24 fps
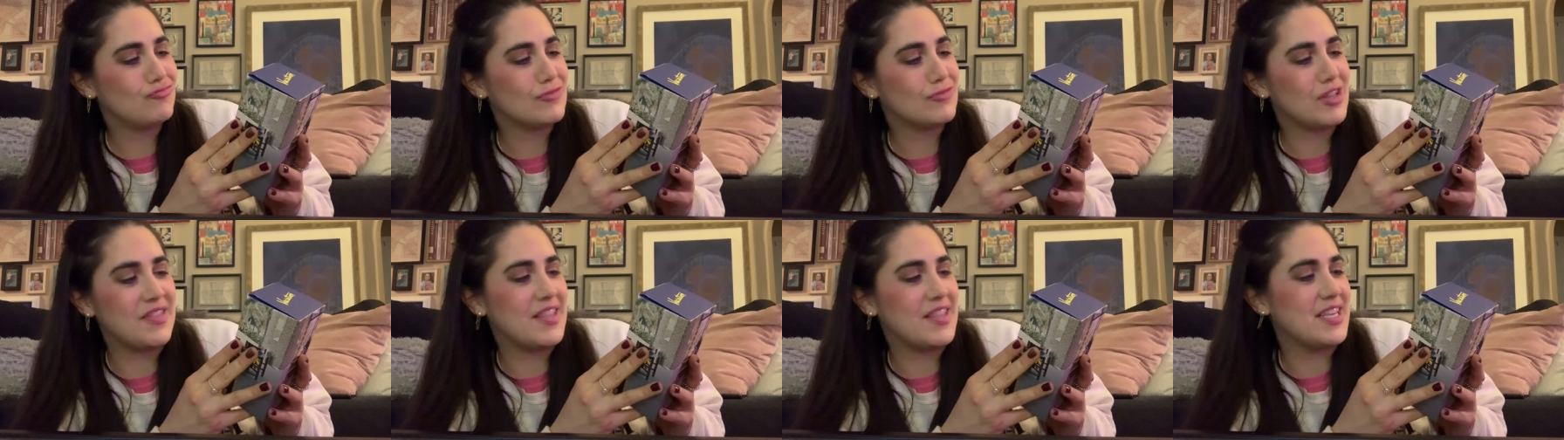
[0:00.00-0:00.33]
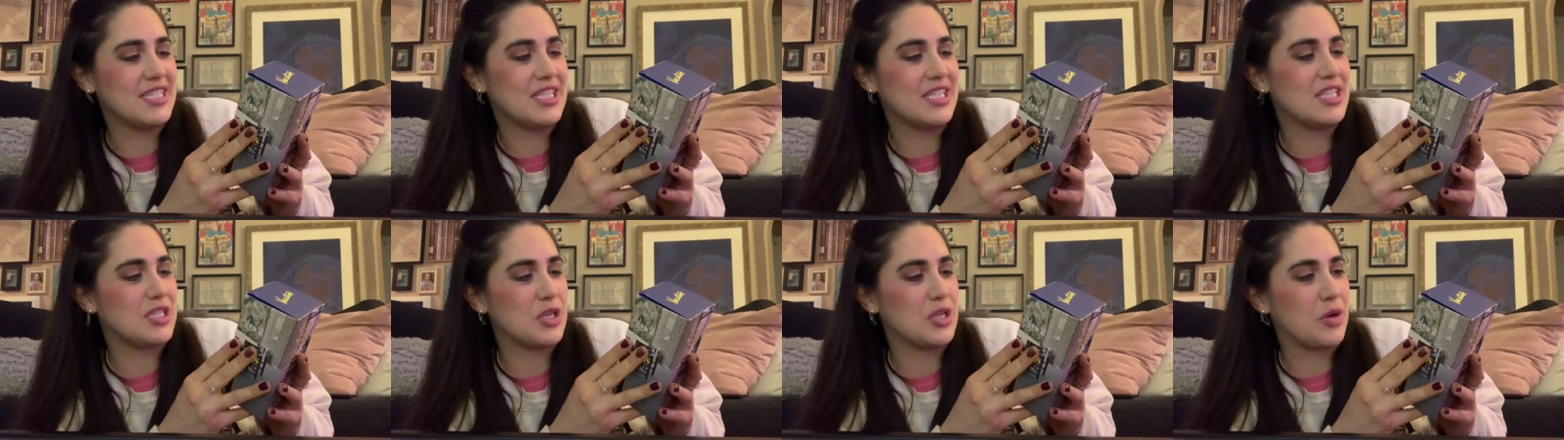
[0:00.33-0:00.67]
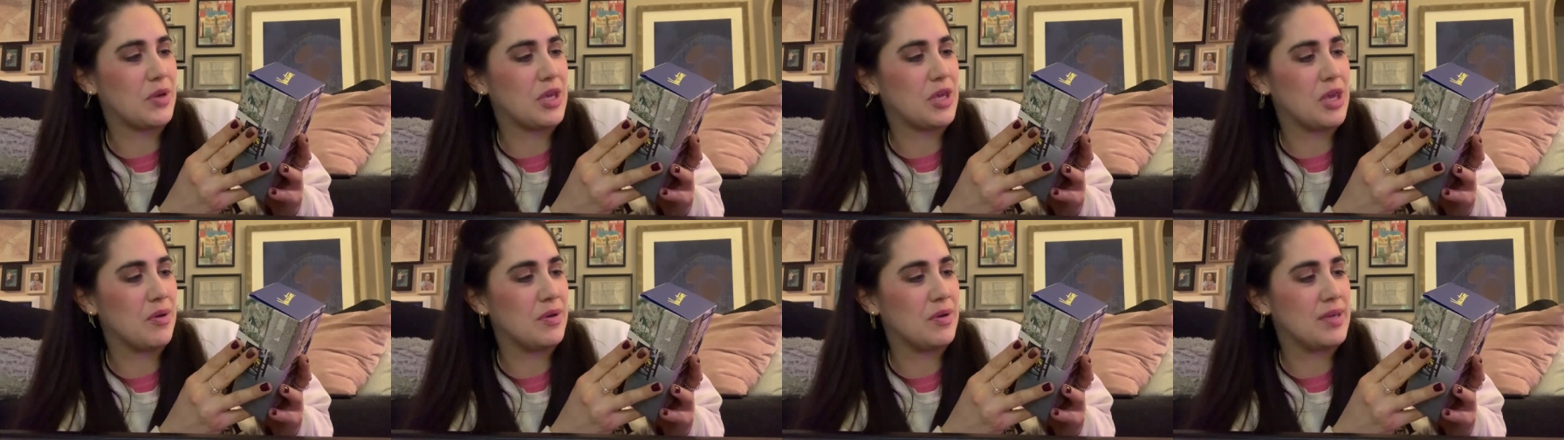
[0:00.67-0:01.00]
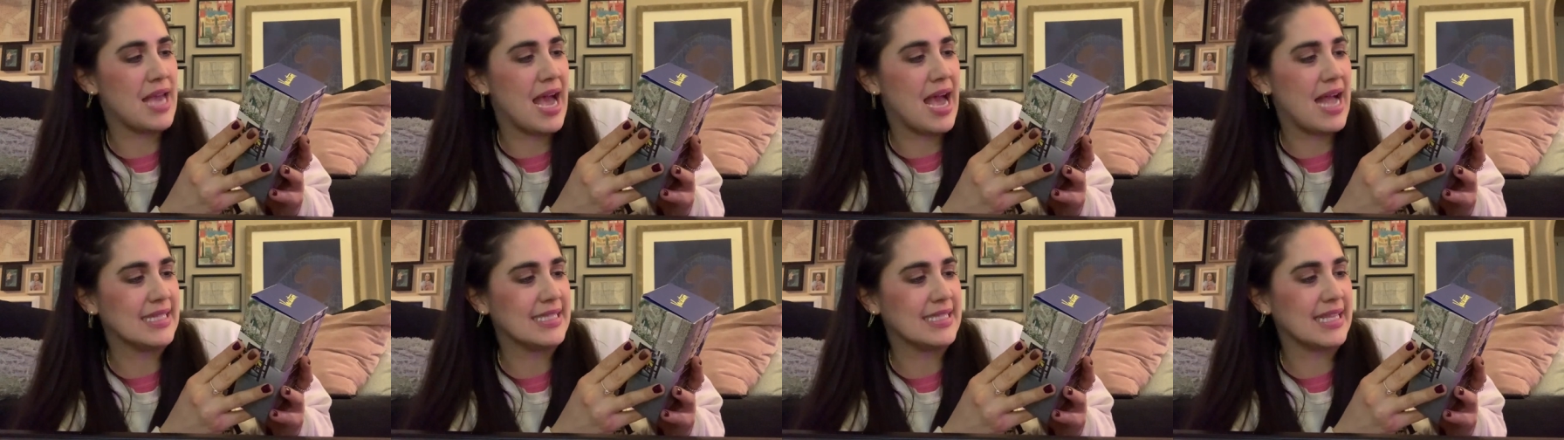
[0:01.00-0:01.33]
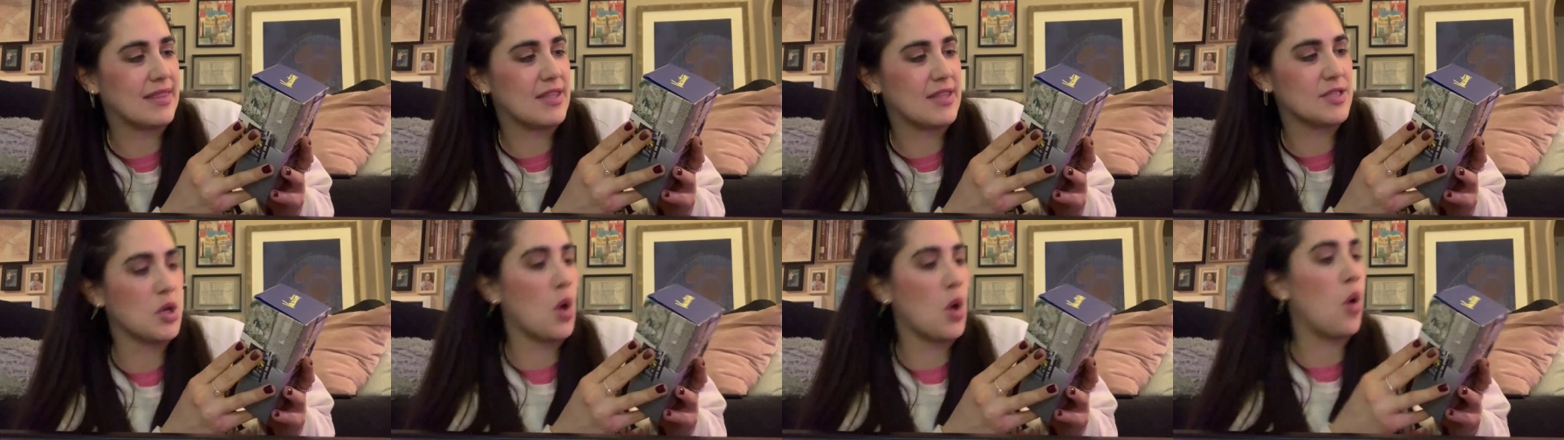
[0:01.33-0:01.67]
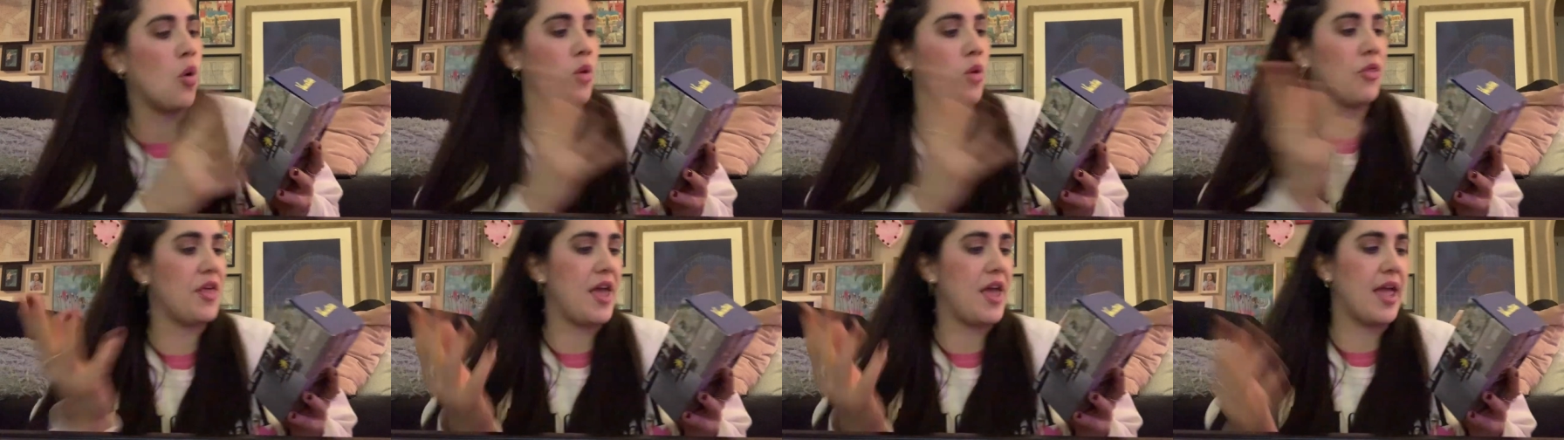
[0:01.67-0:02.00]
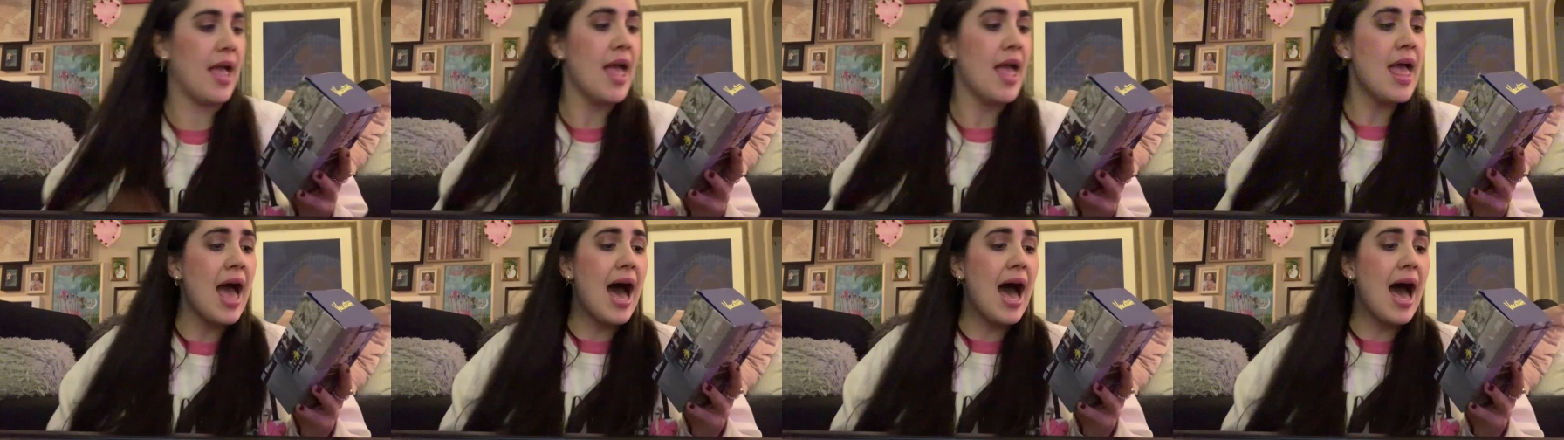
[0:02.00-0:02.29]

This is so cute. Yeah, it's like this whole thing.